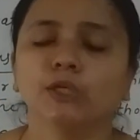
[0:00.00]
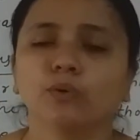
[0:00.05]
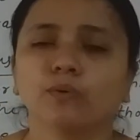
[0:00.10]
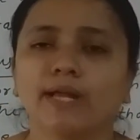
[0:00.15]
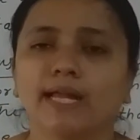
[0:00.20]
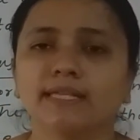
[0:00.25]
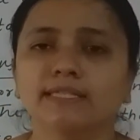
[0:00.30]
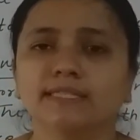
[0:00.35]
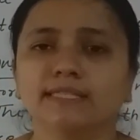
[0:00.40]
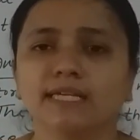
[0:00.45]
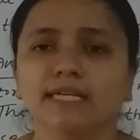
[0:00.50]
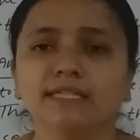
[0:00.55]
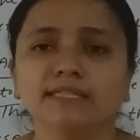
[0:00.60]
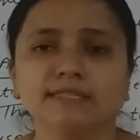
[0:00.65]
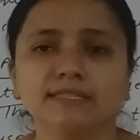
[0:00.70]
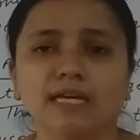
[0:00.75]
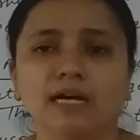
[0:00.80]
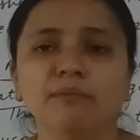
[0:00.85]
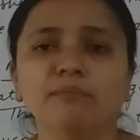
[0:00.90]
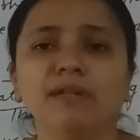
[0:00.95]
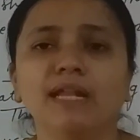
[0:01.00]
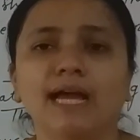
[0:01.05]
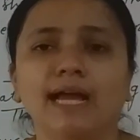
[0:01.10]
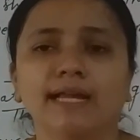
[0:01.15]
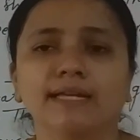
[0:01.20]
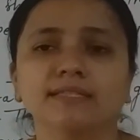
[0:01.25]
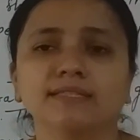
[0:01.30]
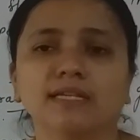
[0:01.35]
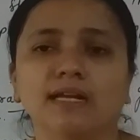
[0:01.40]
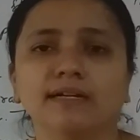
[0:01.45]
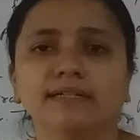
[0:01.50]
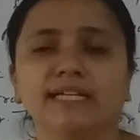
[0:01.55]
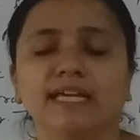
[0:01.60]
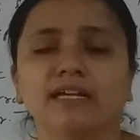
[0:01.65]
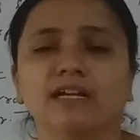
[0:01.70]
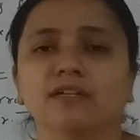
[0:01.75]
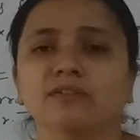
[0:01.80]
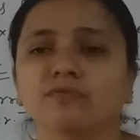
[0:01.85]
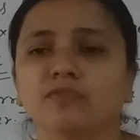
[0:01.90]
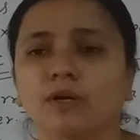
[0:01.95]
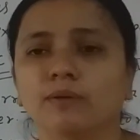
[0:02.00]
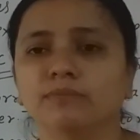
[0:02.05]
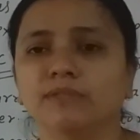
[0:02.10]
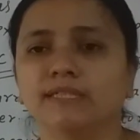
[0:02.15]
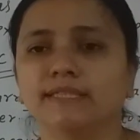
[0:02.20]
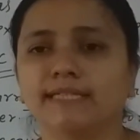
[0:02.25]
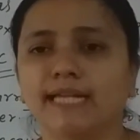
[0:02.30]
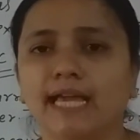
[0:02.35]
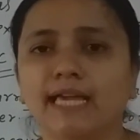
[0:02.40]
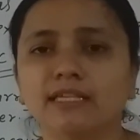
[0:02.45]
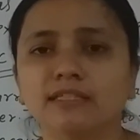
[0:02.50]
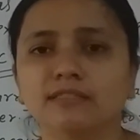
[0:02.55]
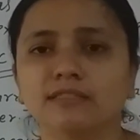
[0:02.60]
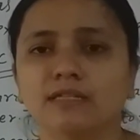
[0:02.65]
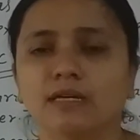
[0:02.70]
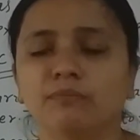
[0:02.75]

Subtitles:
you can see some lines are taken from the text,